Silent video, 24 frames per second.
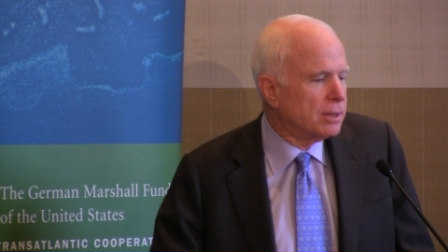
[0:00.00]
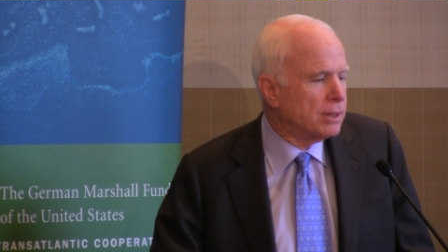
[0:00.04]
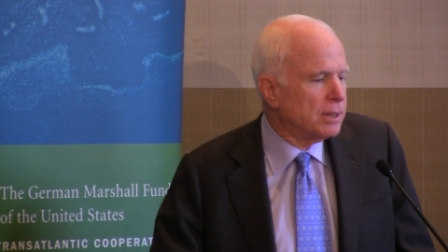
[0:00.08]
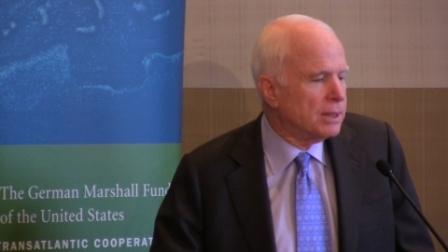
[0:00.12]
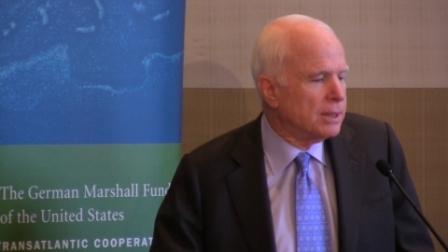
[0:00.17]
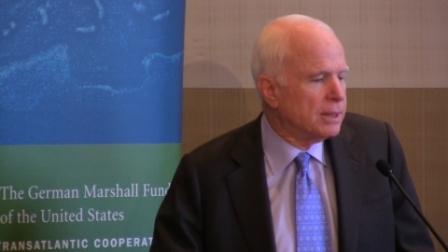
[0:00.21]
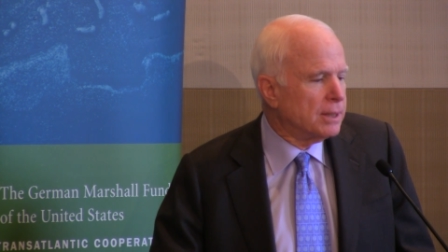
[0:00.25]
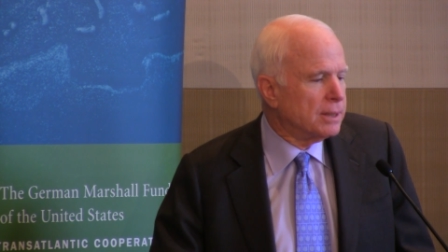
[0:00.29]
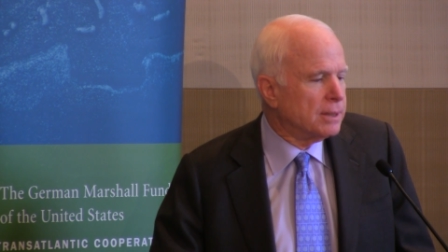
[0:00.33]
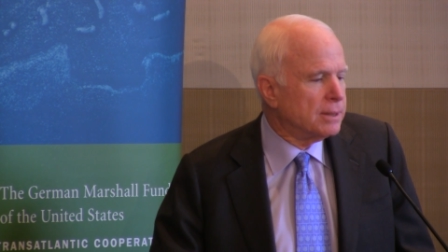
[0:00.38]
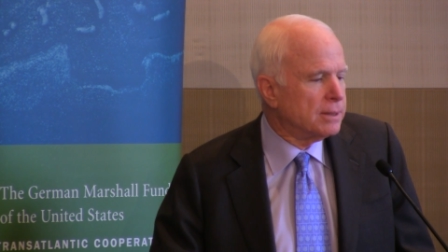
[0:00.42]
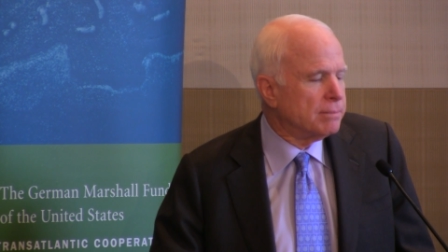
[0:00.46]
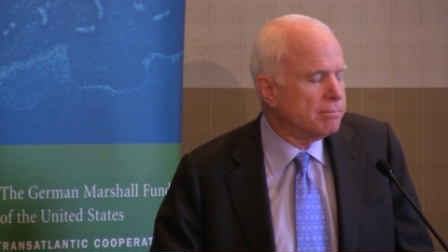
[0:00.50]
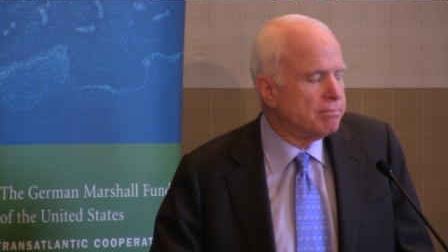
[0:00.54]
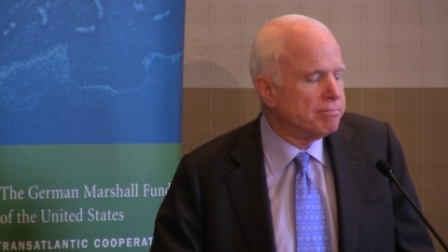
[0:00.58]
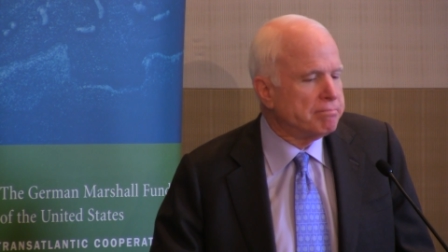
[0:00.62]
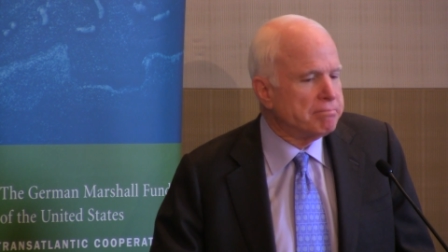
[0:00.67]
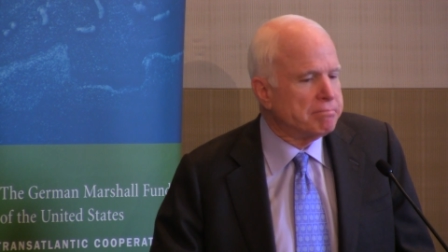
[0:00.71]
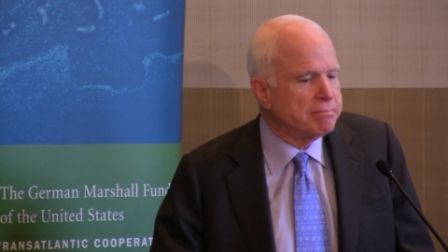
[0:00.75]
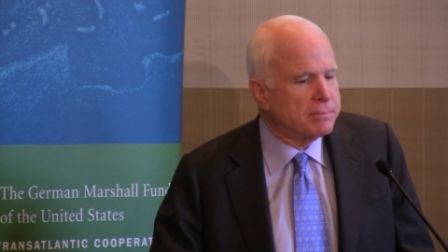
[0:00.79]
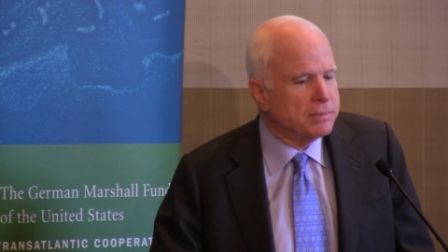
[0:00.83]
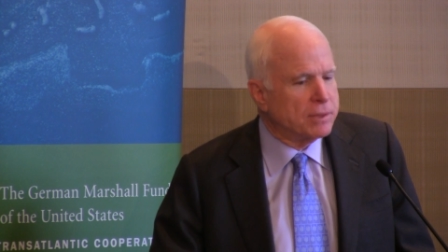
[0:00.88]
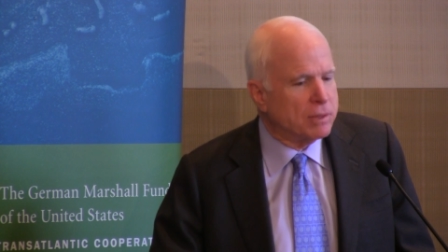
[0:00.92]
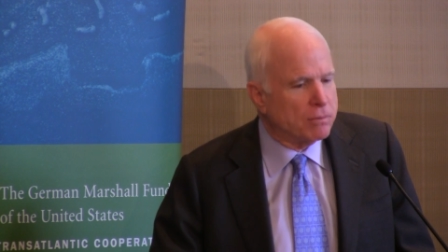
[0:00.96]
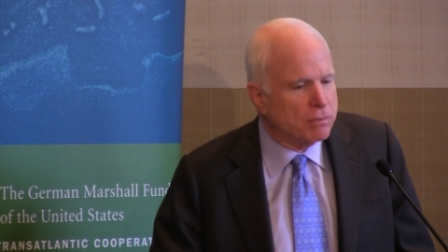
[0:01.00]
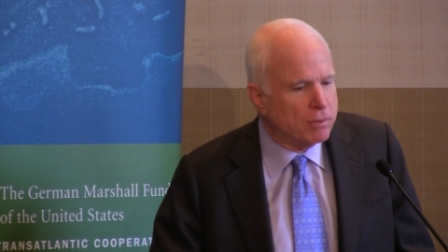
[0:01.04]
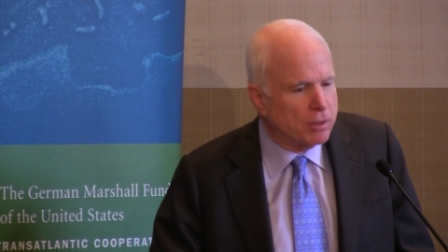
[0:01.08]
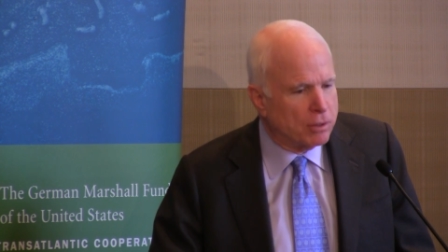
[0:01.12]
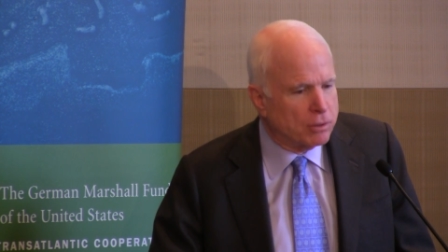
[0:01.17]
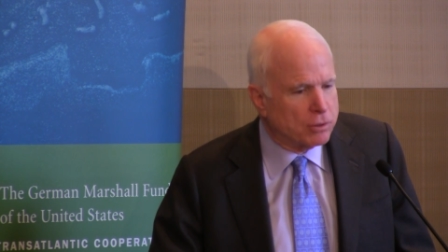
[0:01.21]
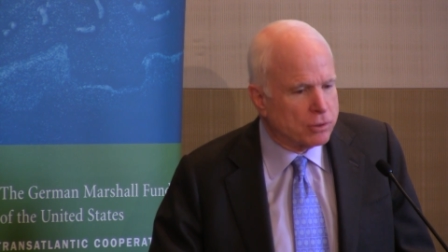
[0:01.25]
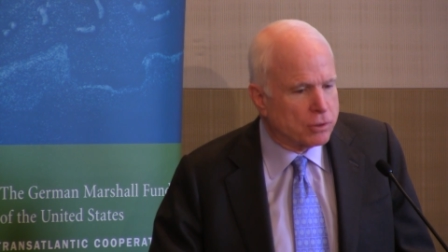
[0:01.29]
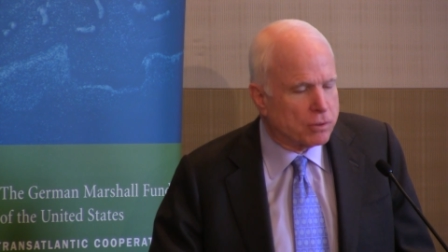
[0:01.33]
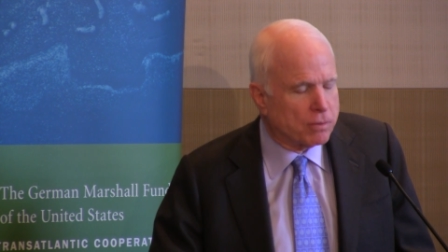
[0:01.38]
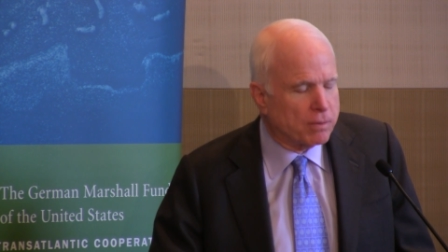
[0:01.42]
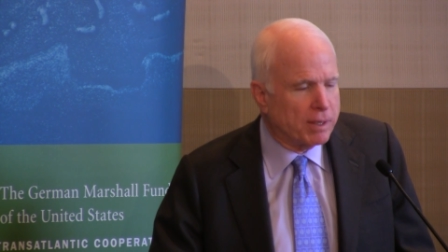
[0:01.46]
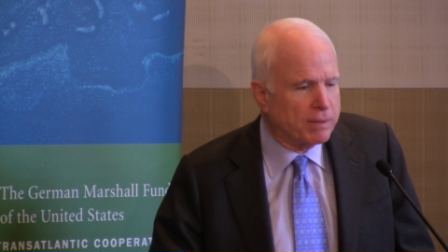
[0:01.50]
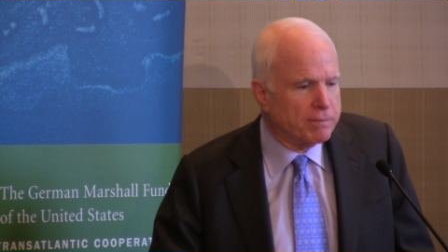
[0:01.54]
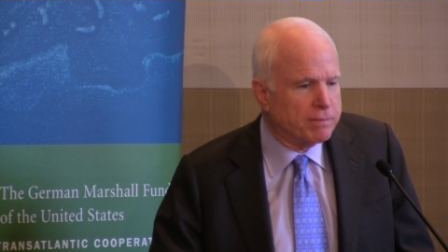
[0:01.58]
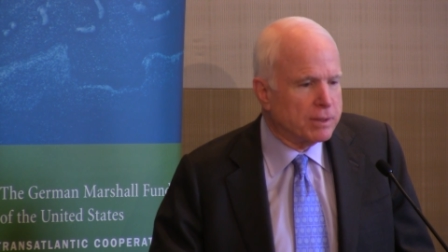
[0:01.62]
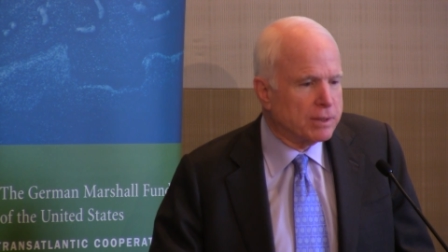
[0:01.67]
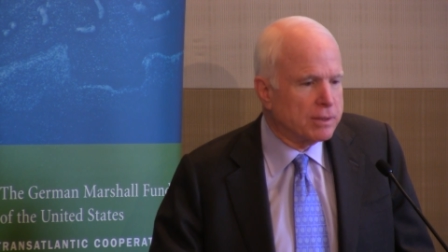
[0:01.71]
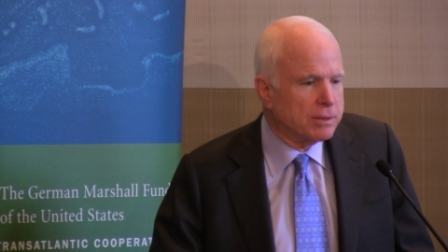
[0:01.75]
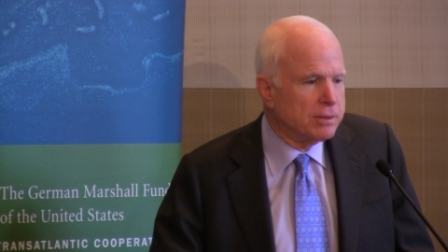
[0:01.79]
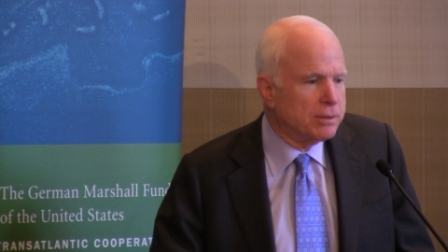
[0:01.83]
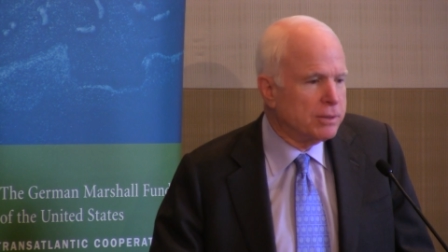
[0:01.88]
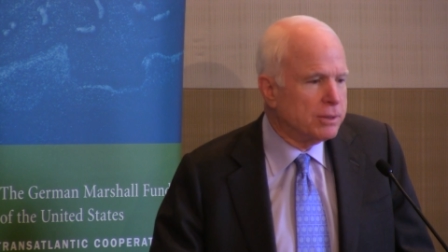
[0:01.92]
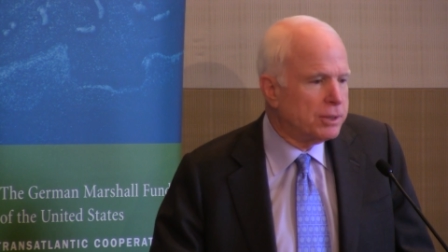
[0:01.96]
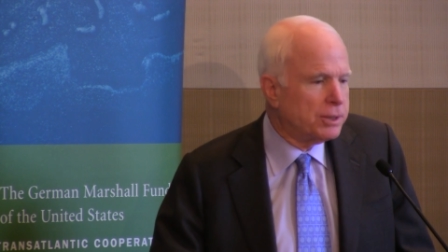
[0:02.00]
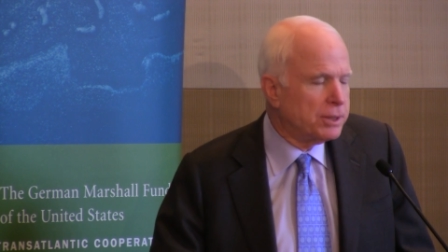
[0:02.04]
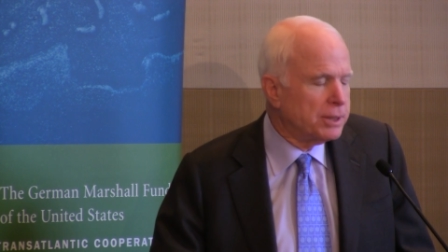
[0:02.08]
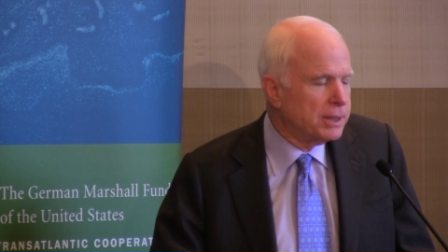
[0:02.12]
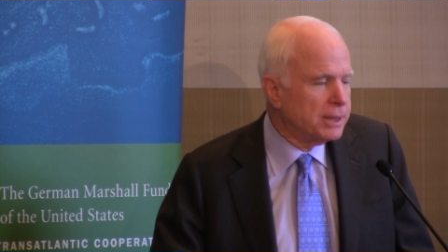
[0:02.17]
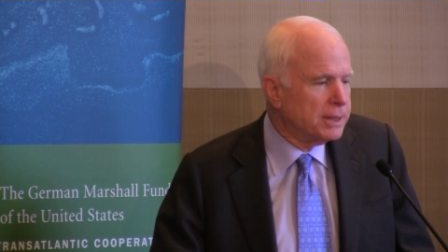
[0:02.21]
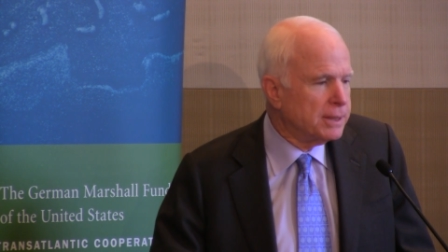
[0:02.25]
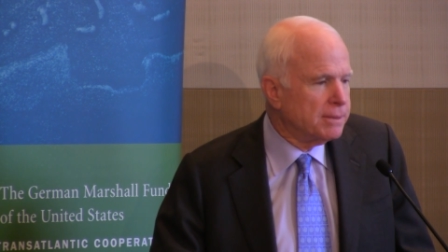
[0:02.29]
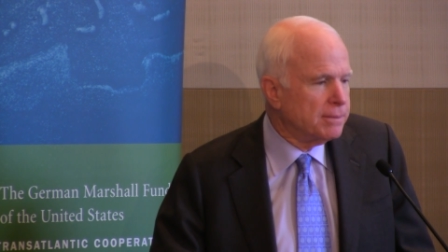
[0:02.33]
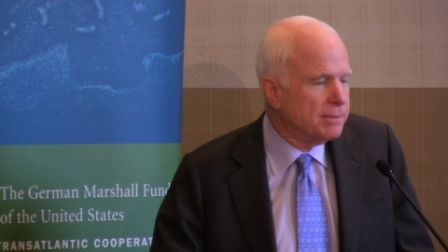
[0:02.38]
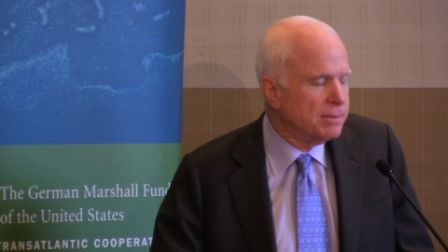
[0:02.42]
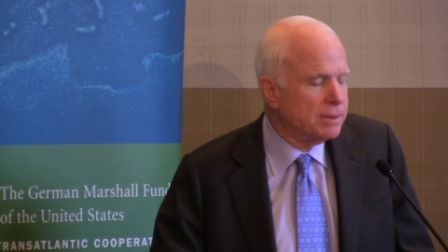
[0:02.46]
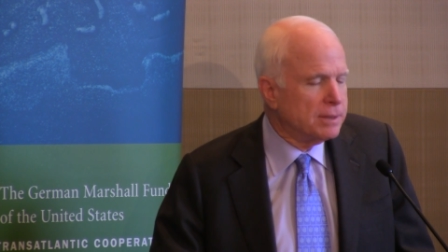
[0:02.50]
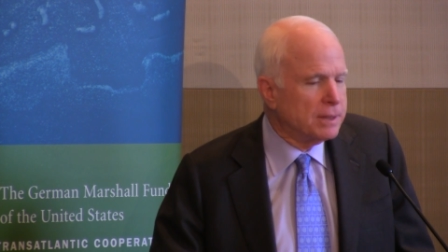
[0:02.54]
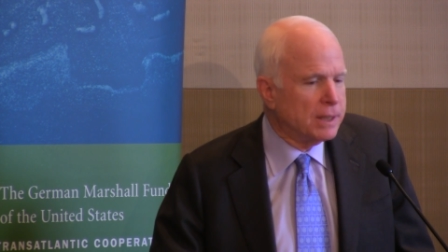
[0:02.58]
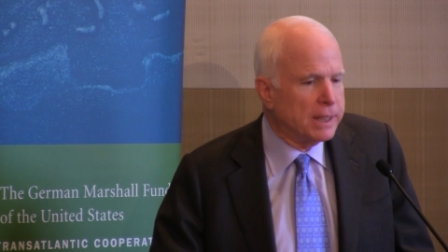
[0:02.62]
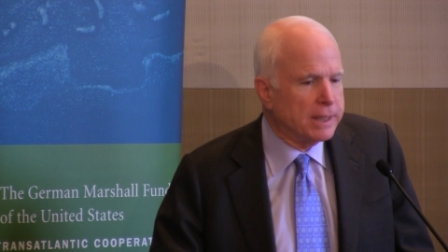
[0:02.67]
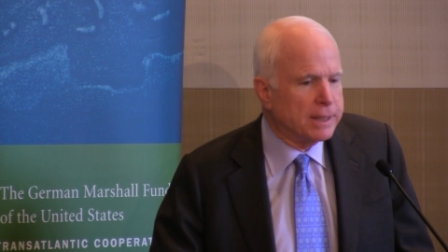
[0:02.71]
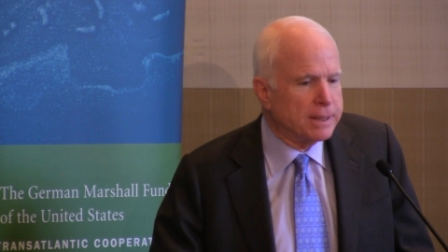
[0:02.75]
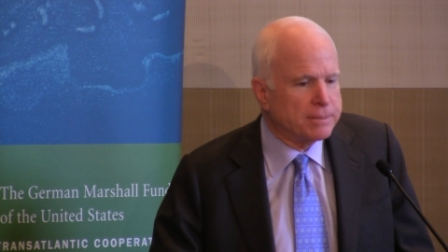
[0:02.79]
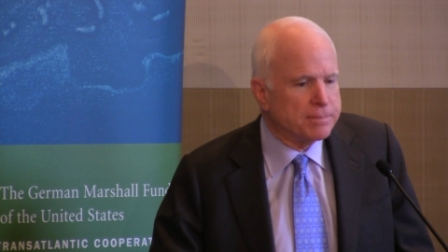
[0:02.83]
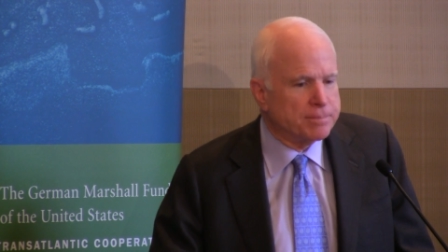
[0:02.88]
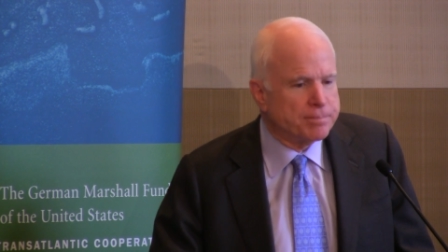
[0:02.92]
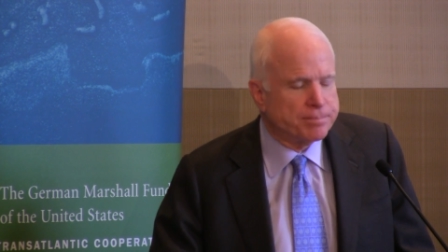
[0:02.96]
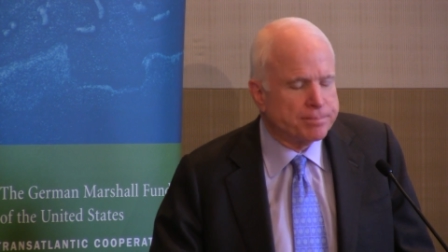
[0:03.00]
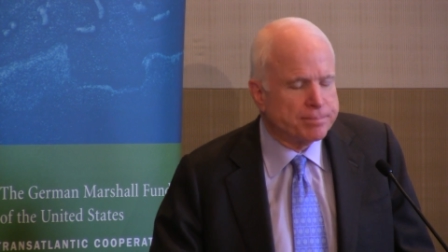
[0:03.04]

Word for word: The Rose Revolution, the